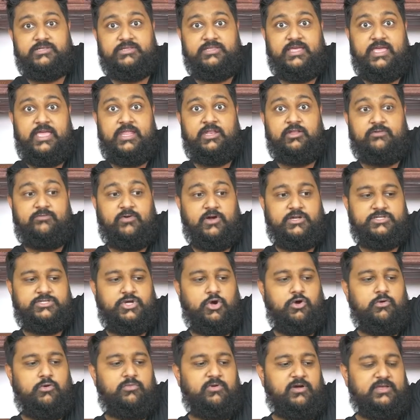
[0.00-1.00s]
the end of
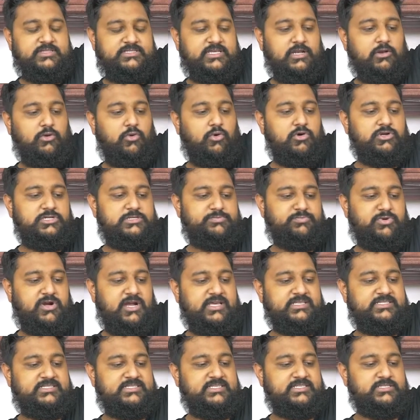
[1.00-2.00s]
October. It's a launch
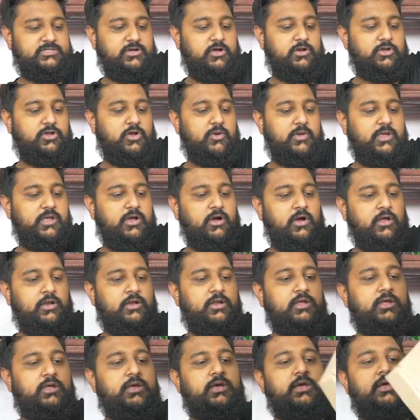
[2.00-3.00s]
price he's got going
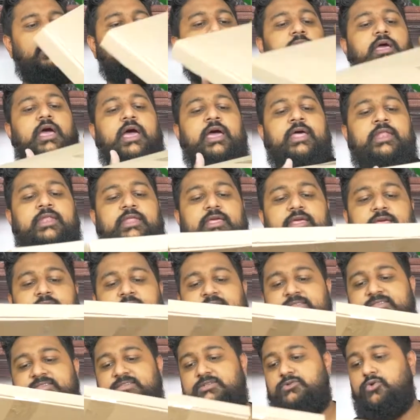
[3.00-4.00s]
on. And
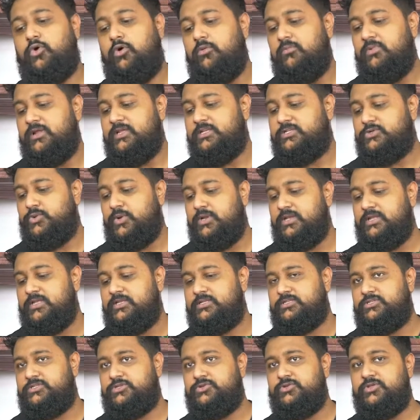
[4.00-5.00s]
it's normally
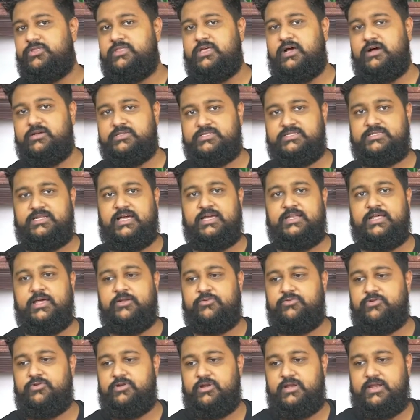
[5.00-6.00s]

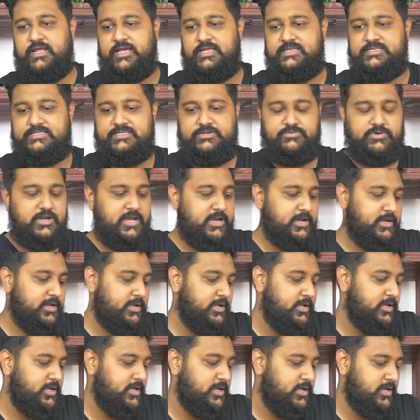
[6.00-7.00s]
22,990
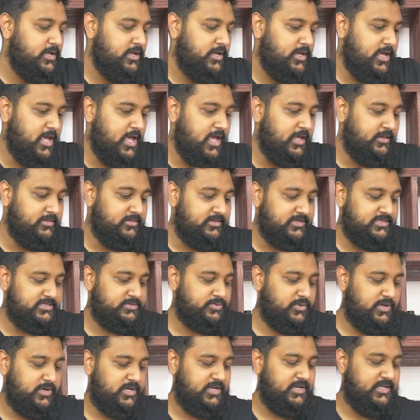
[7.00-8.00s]
Rand. And
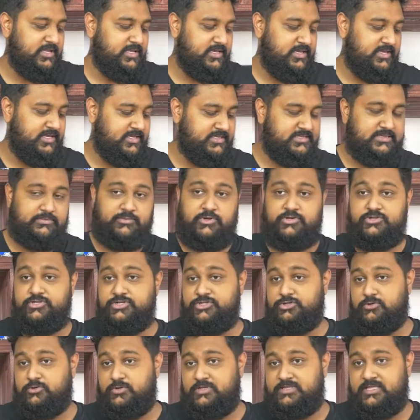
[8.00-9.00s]
this one is, I'm not too
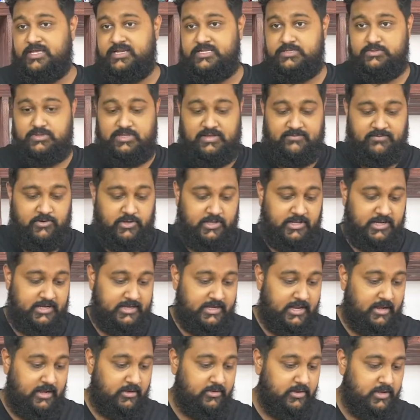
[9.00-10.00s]
sure what that is, we'll have a look at it
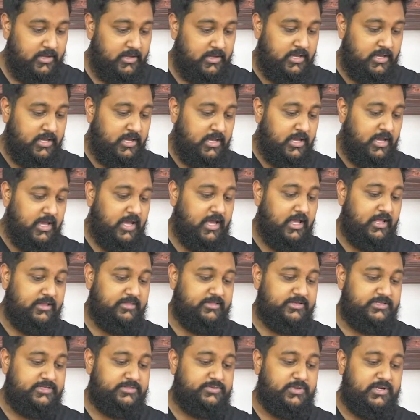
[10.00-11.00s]
now.
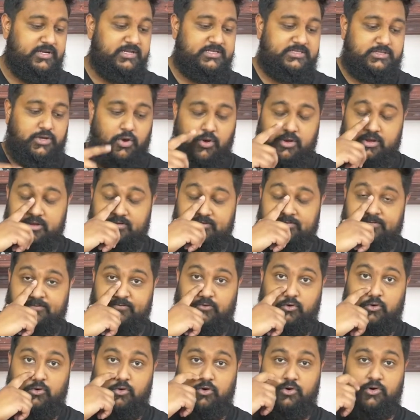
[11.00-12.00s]
This one is going
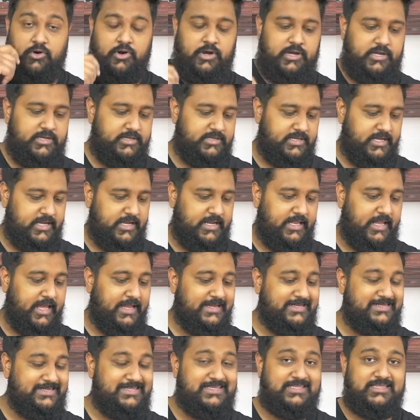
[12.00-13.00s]
for
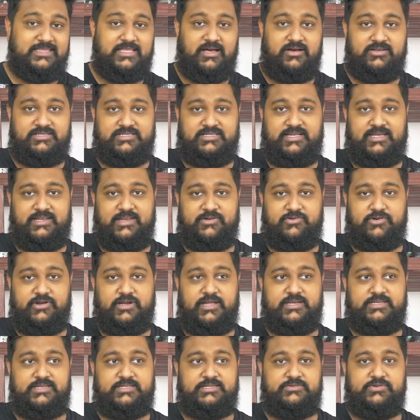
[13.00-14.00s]

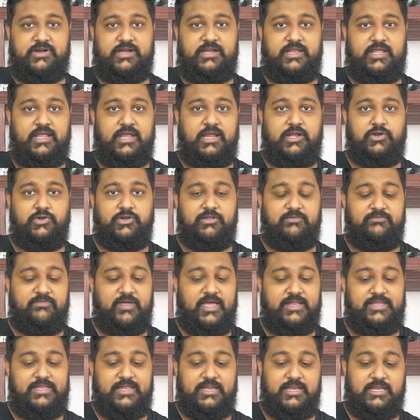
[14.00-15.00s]
19,990 Rand including
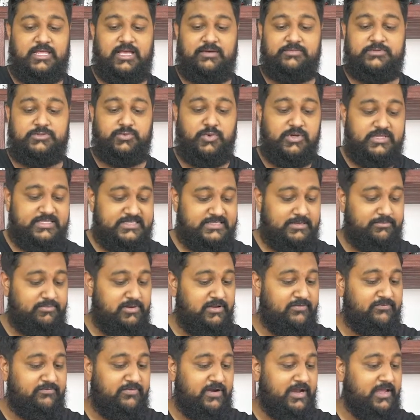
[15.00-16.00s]
VAT, and it comes with
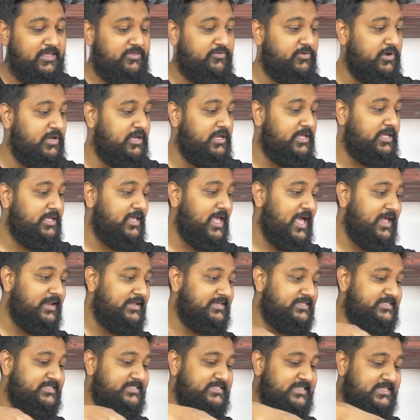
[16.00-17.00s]
Simplify 3D and
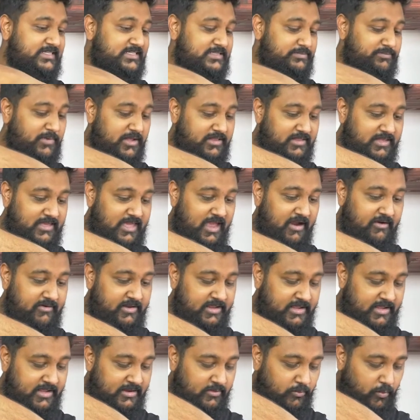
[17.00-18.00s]
a 6-month
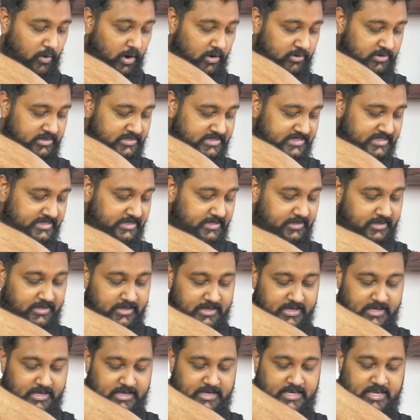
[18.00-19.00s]
carry-in warranty.
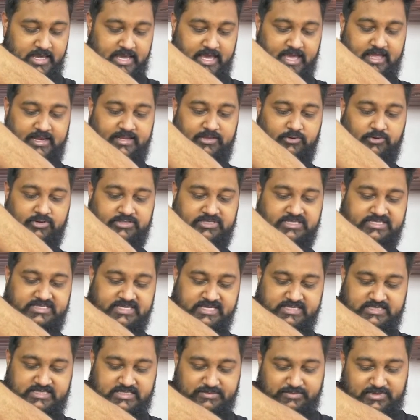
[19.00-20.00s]
And he also
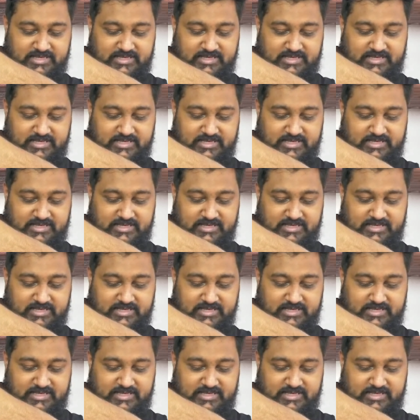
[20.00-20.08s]
said to me